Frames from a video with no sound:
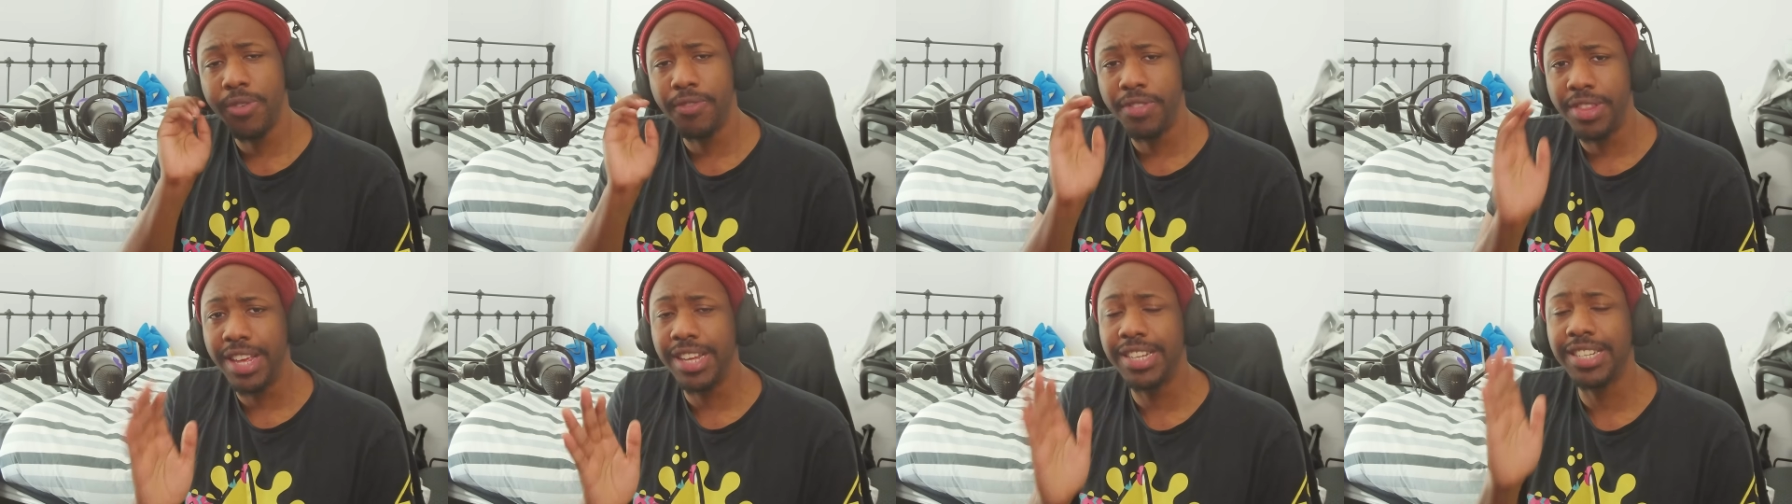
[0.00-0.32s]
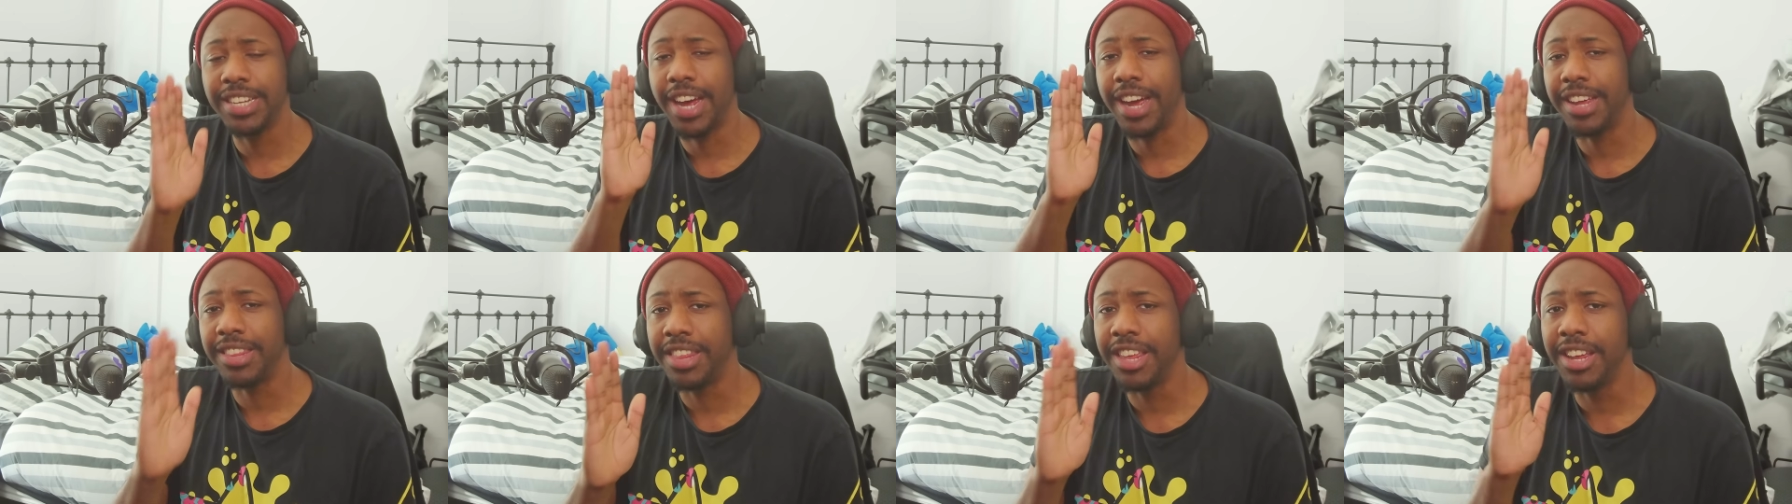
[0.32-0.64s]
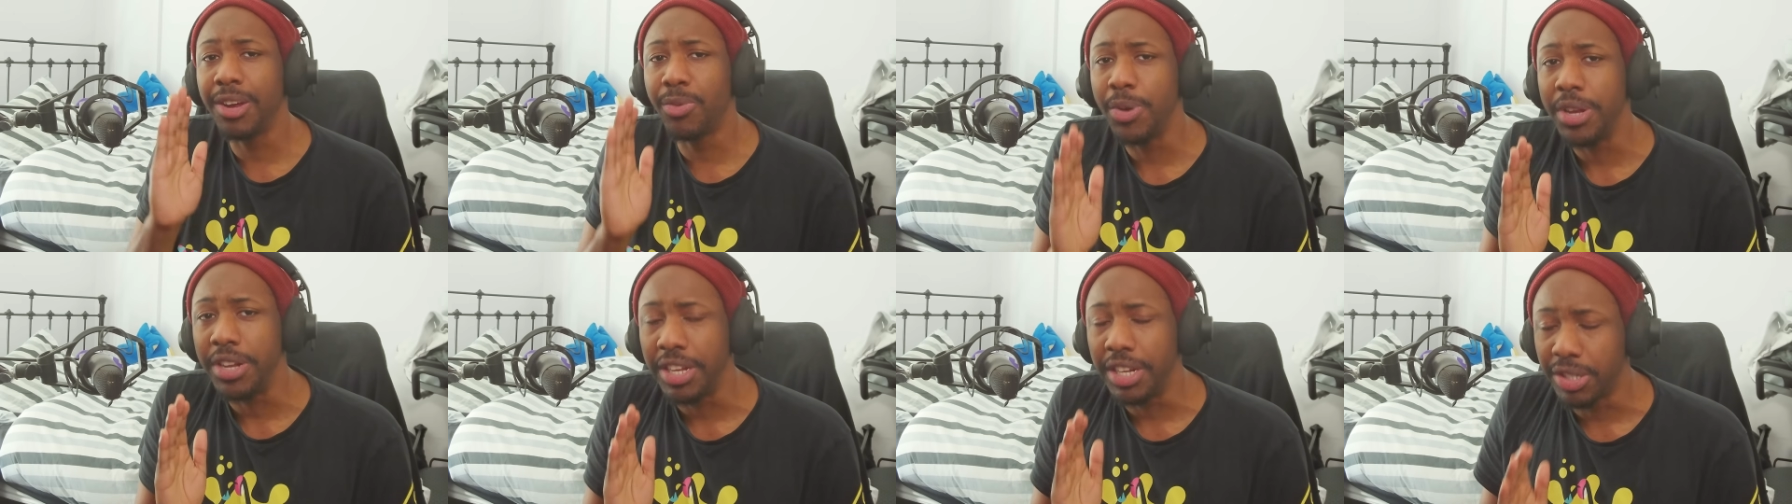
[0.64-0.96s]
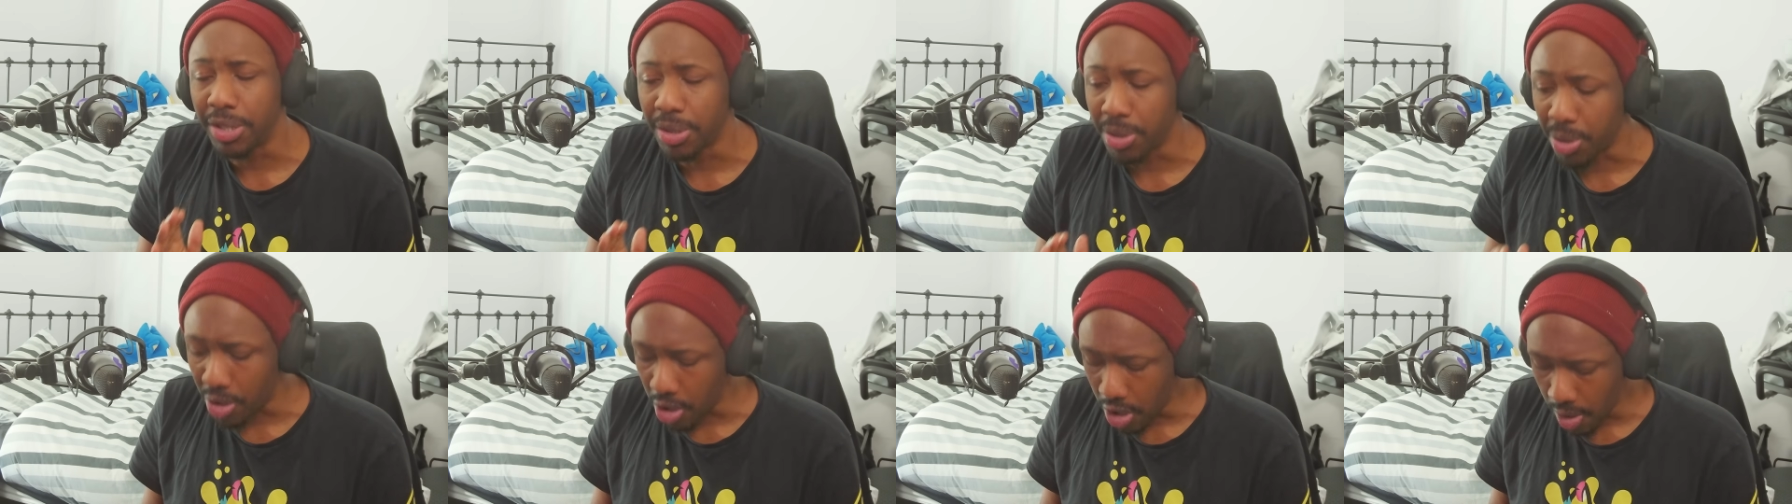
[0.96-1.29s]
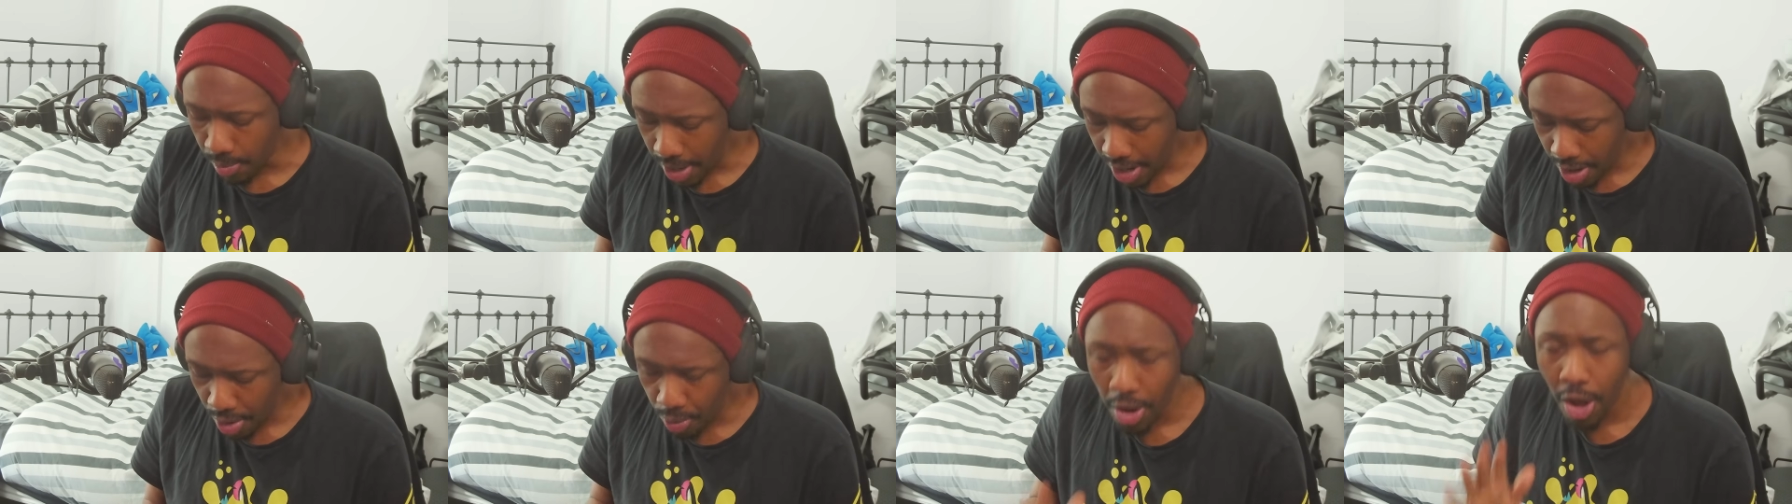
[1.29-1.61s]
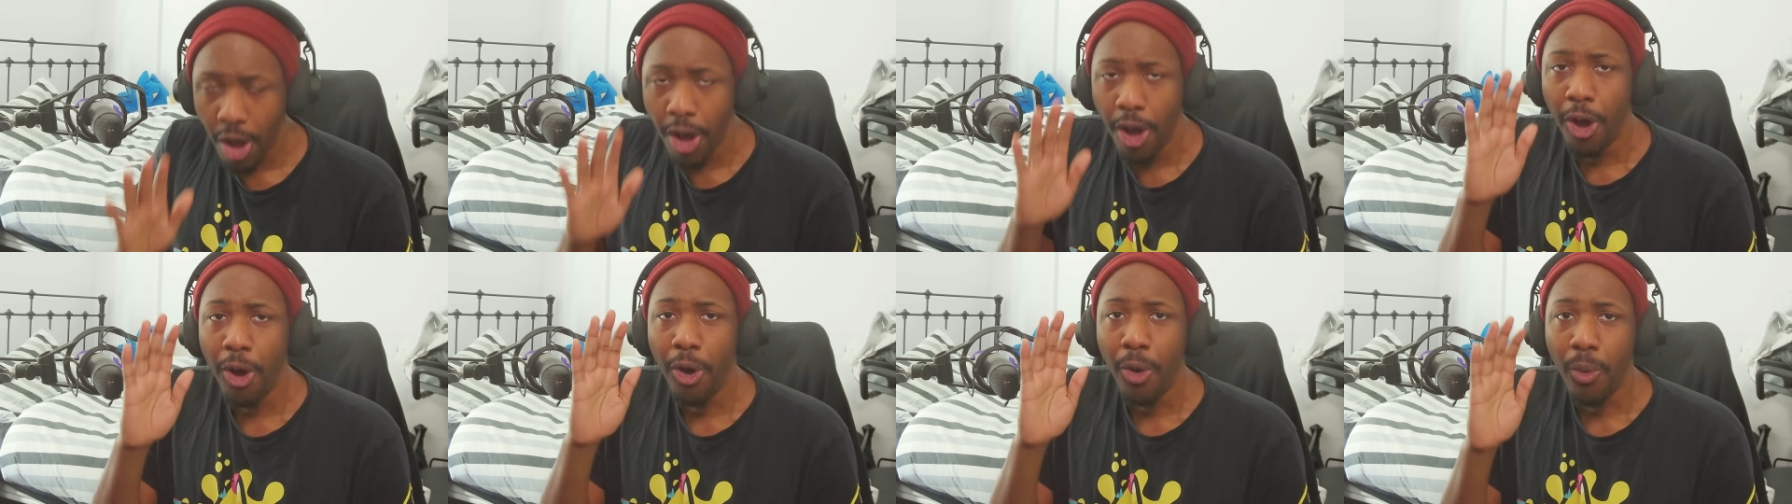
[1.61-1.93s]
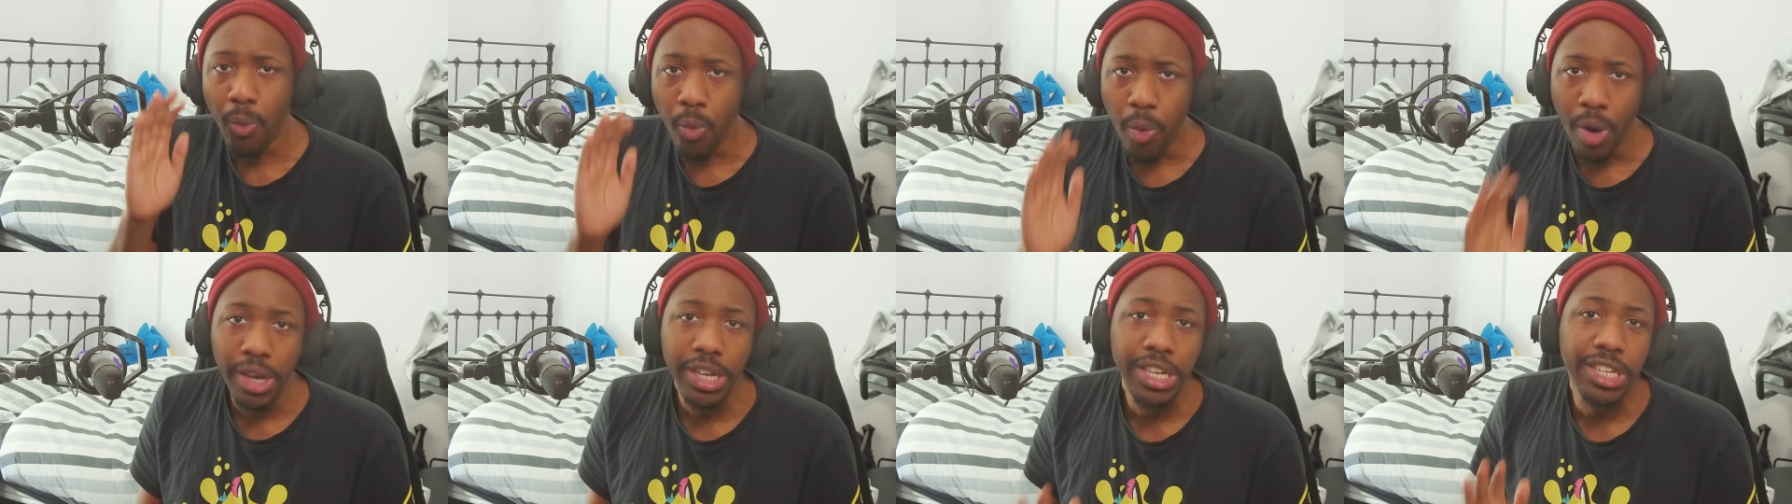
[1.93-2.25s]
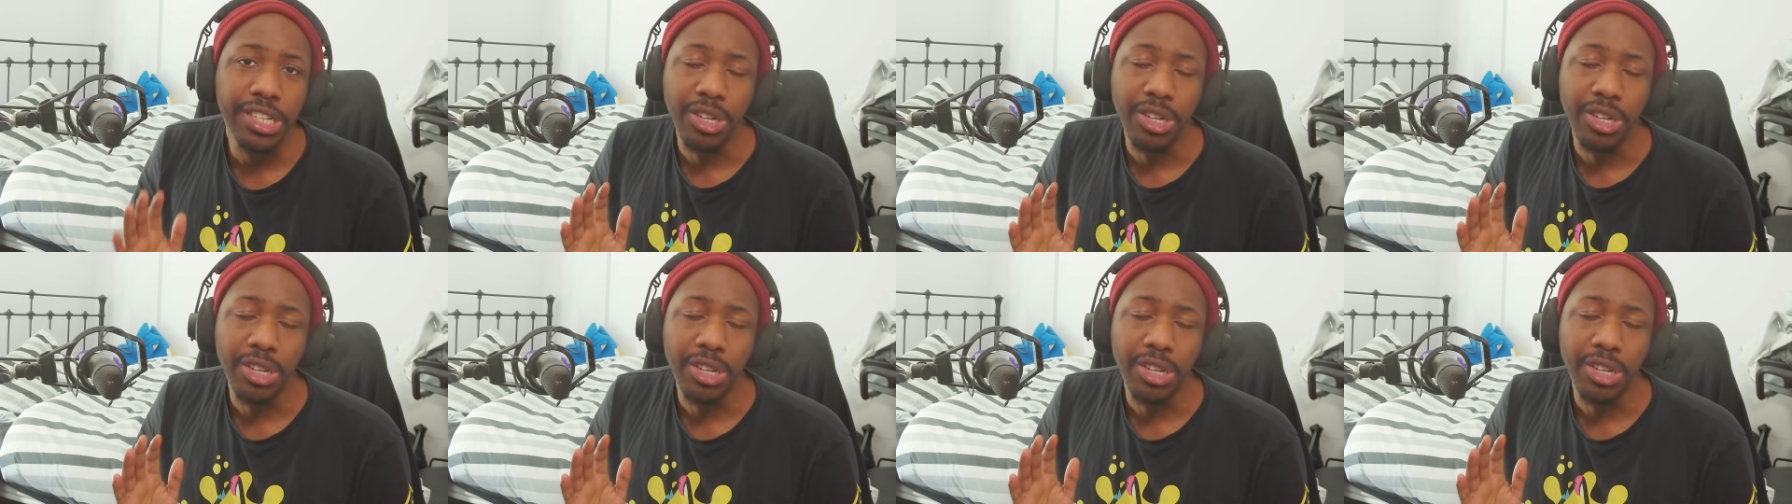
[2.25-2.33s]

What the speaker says: this, I think we need to talk about what